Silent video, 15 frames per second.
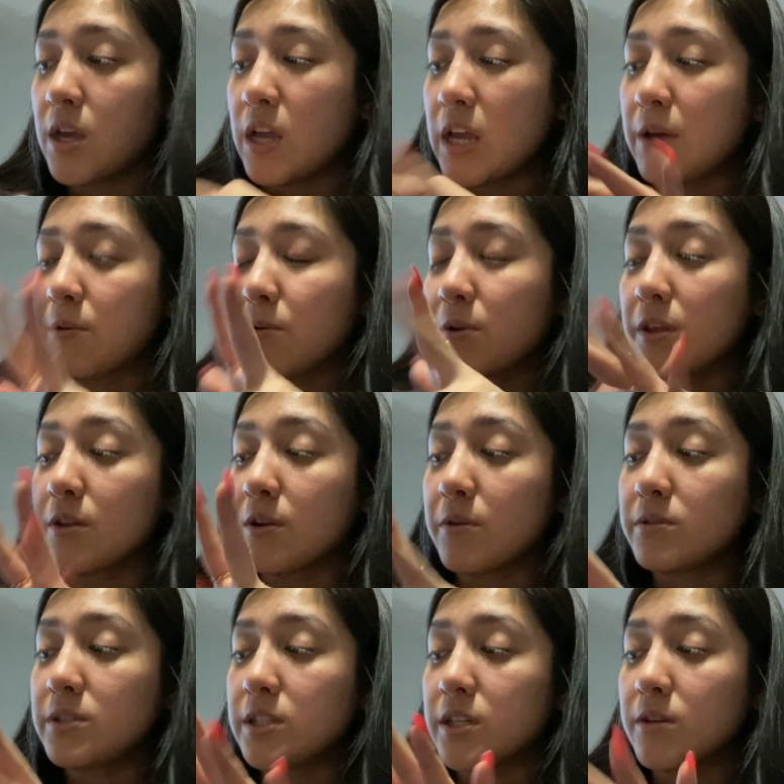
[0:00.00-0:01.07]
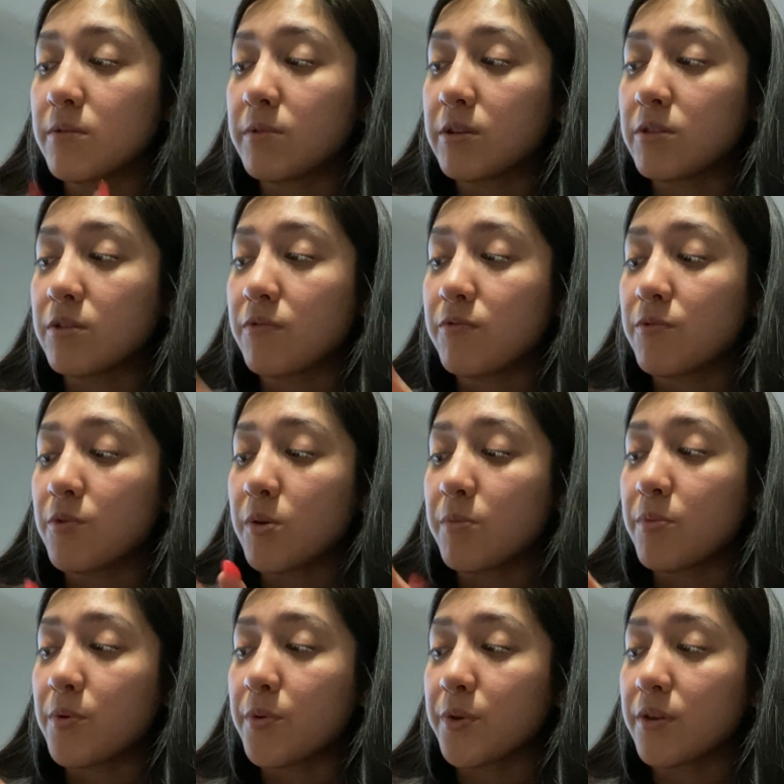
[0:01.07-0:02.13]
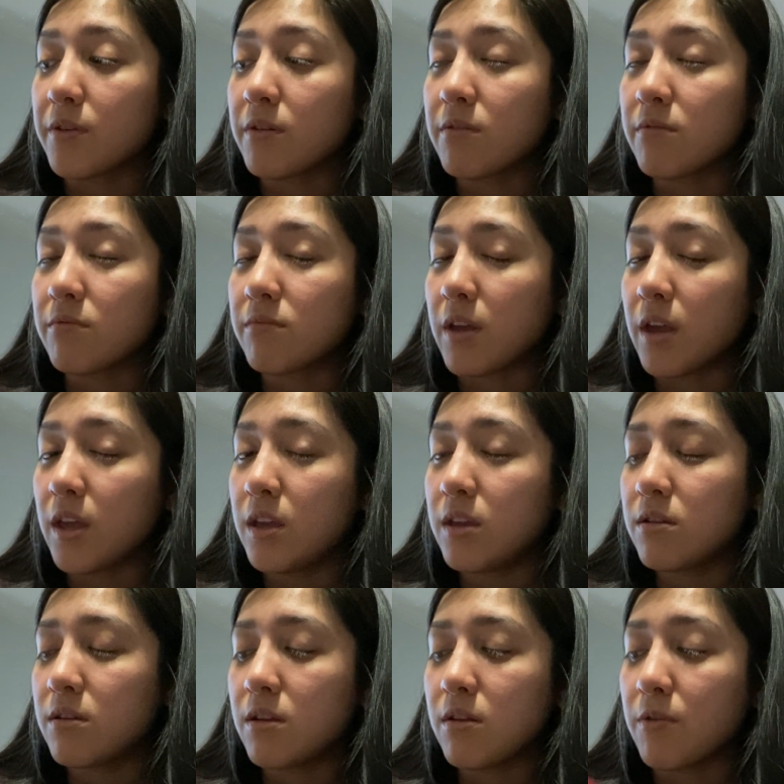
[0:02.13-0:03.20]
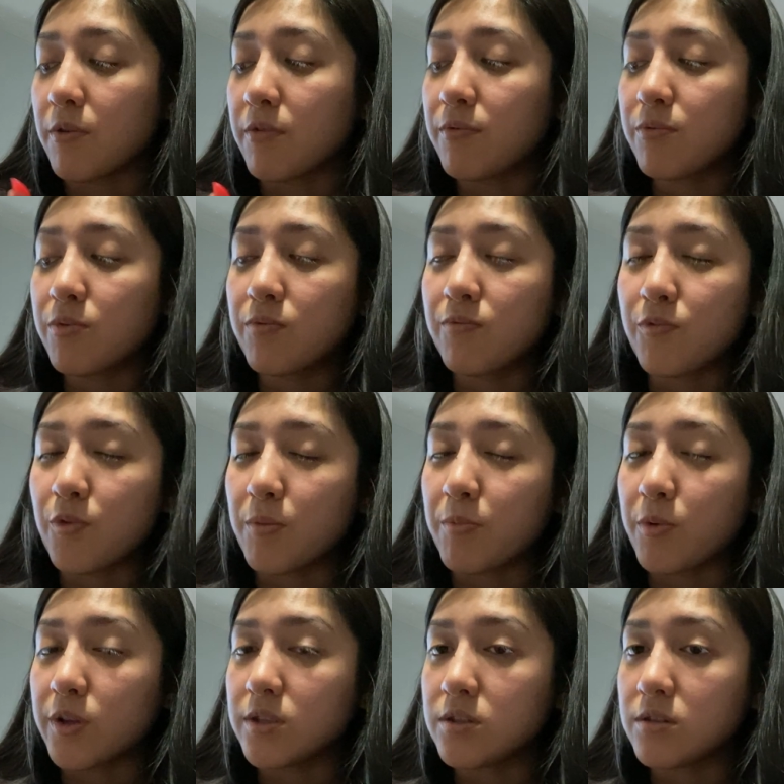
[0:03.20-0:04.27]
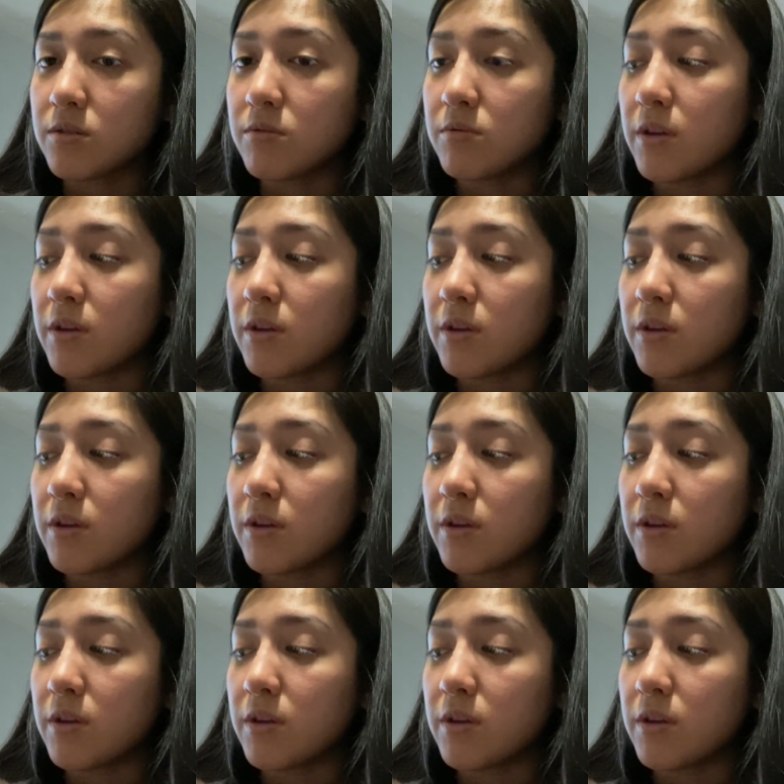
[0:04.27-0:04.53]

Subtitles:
it would either stay around the 4.8 or 4.2